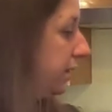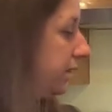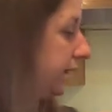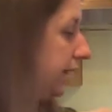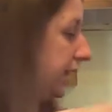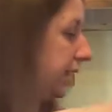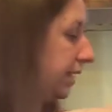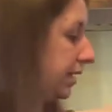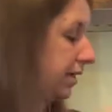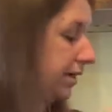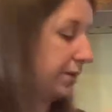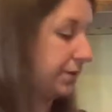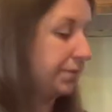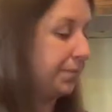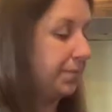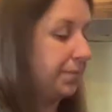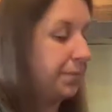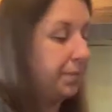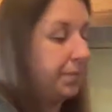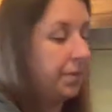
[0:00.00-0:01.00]
Thank you.
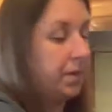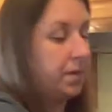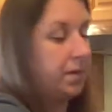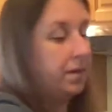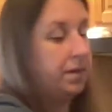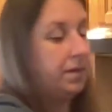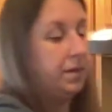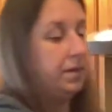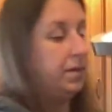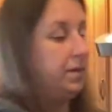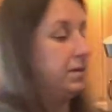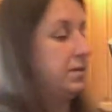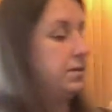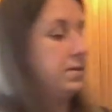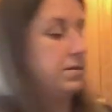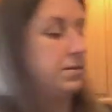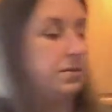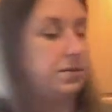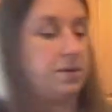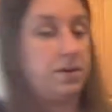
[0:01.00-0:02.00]

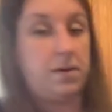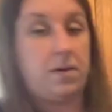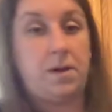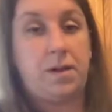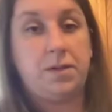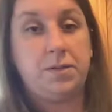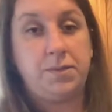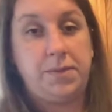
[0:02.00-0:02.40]
So all